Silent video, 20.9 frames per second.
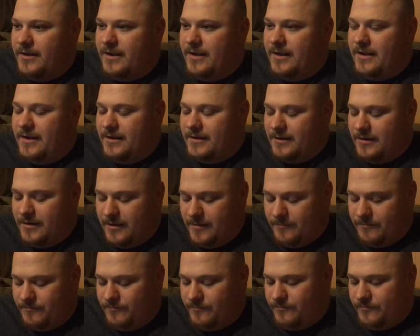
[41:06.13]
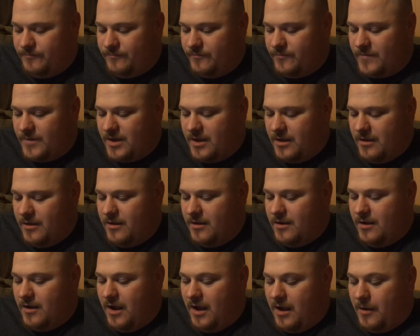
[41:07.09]
And
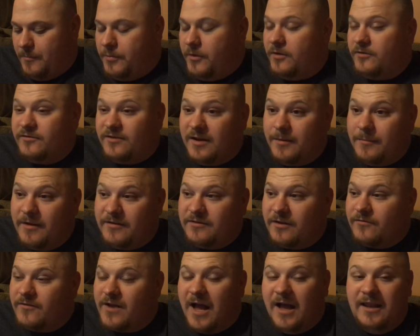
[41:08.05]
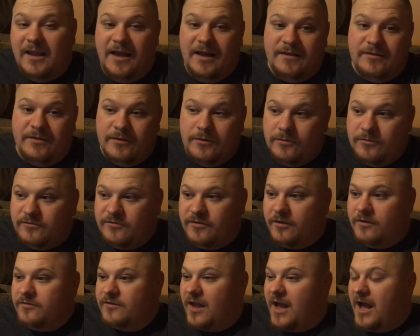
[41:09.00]
personally, myself, I like the
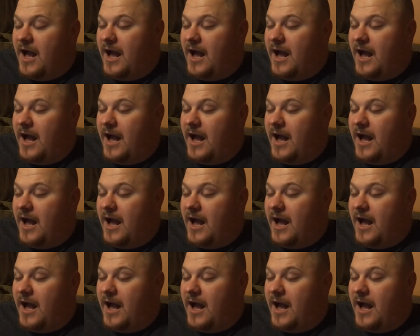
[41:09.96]
Usos.